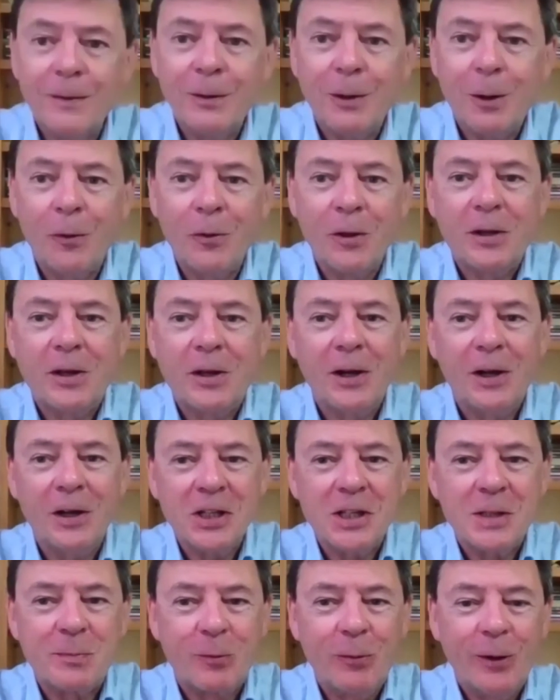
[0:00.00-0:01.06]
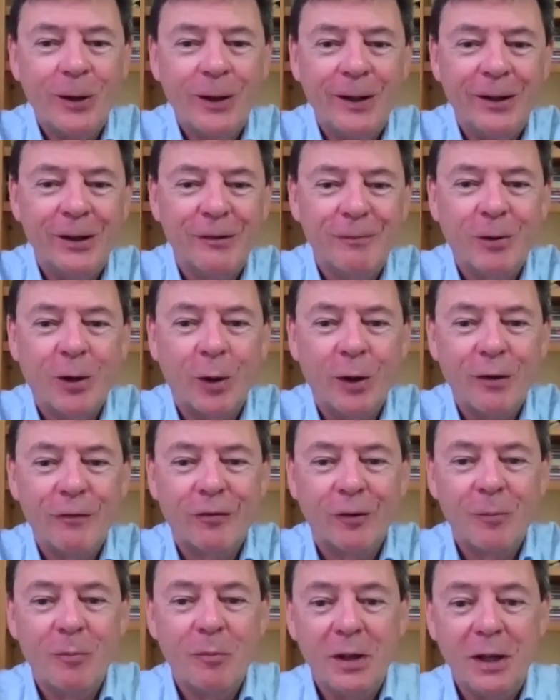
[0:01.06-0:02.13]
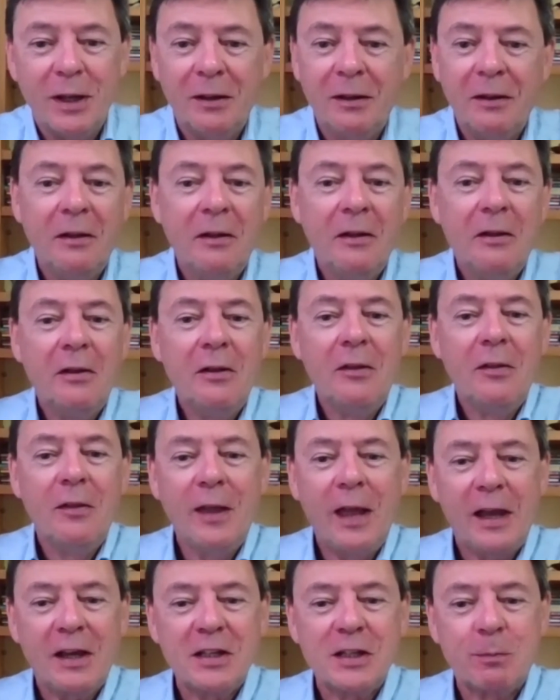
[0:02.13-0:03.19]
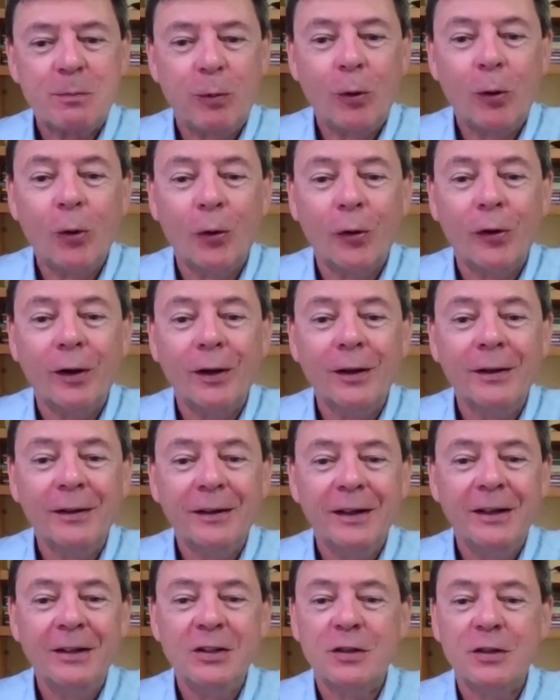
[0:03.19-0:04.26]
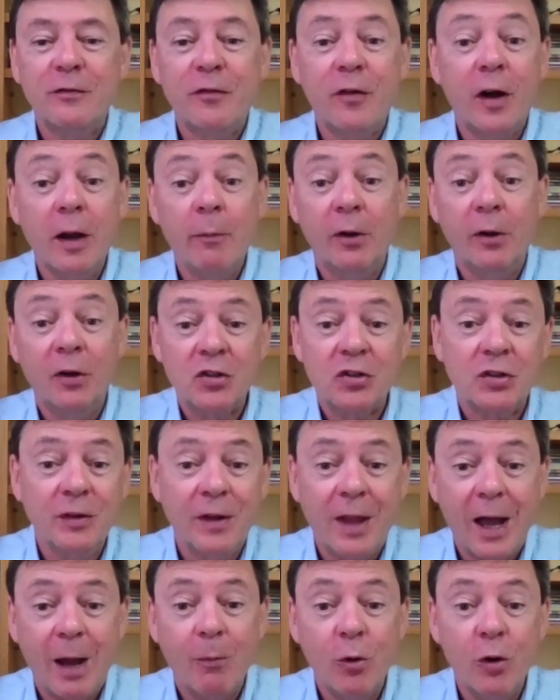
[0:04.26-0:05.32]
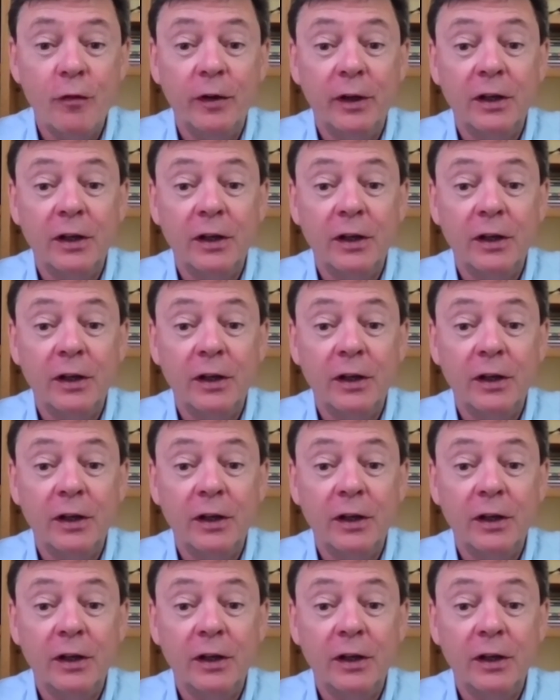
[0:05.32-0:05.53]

on the cusp, really, of going from being the explorer into very much now moving